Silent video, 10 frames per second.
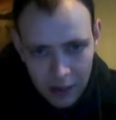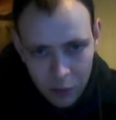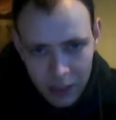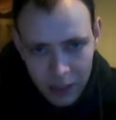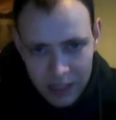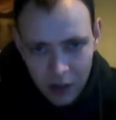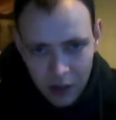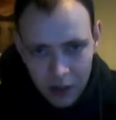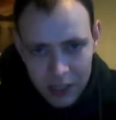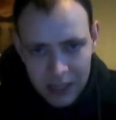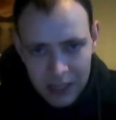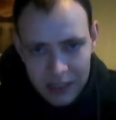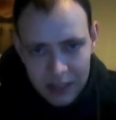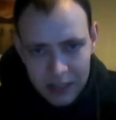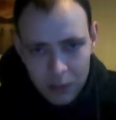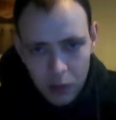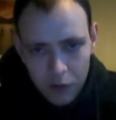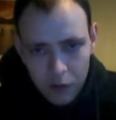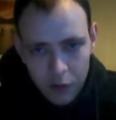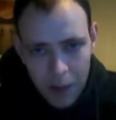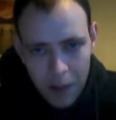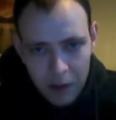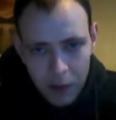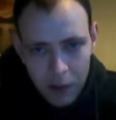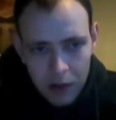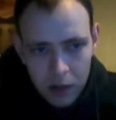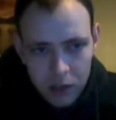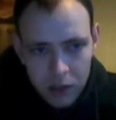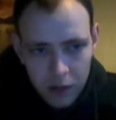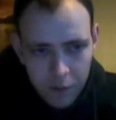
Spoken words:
Released August 1991 through Epic Records,